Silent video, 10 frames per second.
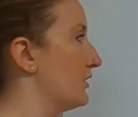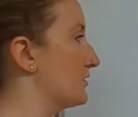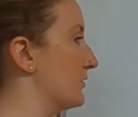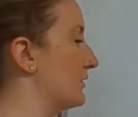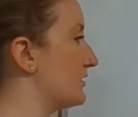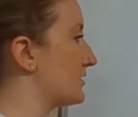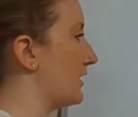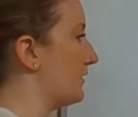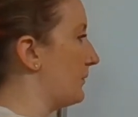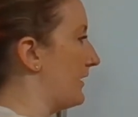So we're going to
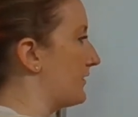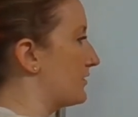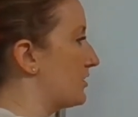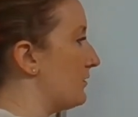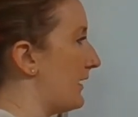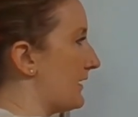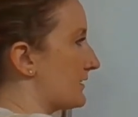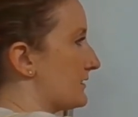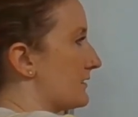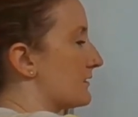start with
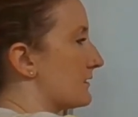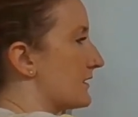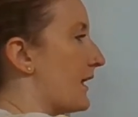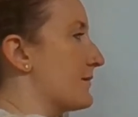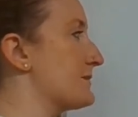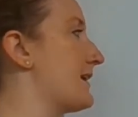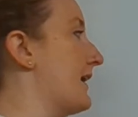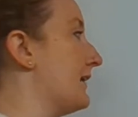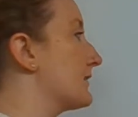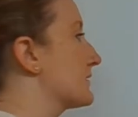2x times
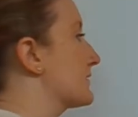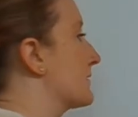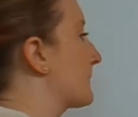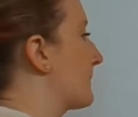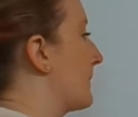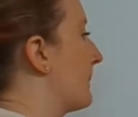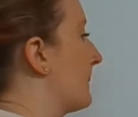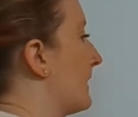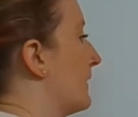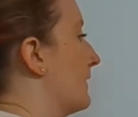x,
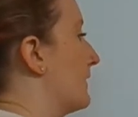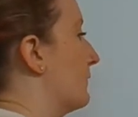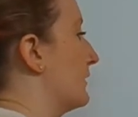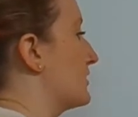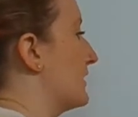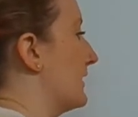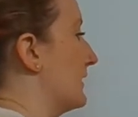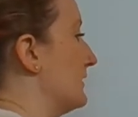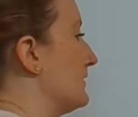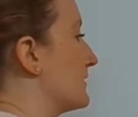which
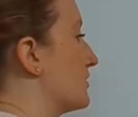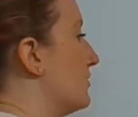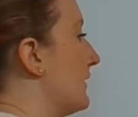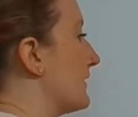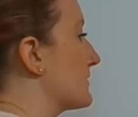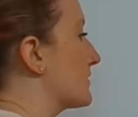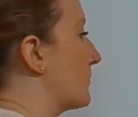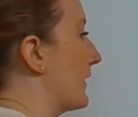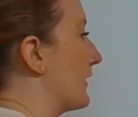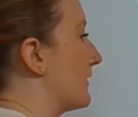is 2x
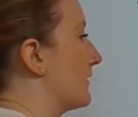squared.